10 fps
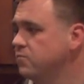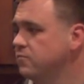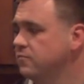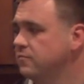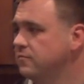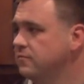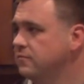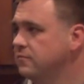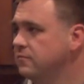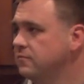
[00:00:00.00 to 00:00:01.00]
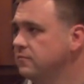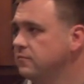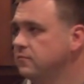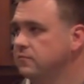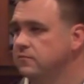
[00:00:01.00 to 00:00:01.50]

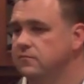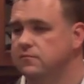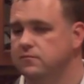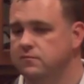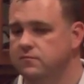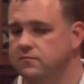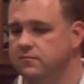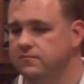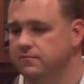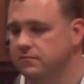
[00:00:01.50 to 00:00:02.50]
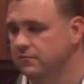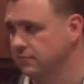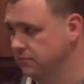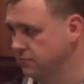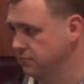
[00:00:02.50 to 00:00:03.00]

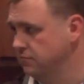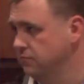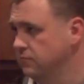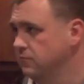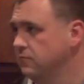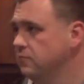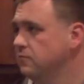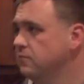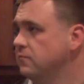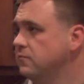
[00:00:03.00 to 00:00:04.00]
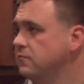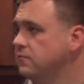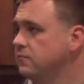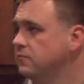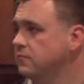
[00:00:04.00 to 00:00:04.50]

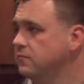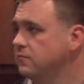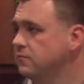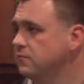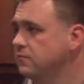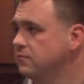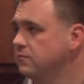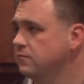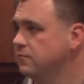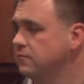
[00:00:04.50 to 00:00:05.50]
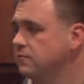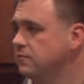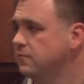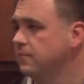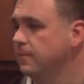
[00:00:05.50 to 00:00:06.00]

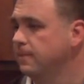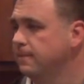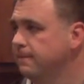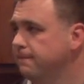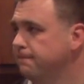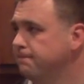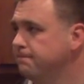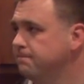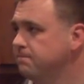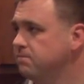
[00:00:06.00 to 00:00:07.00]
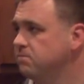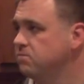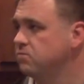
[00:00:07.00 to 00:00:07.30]
This person isn't speaking.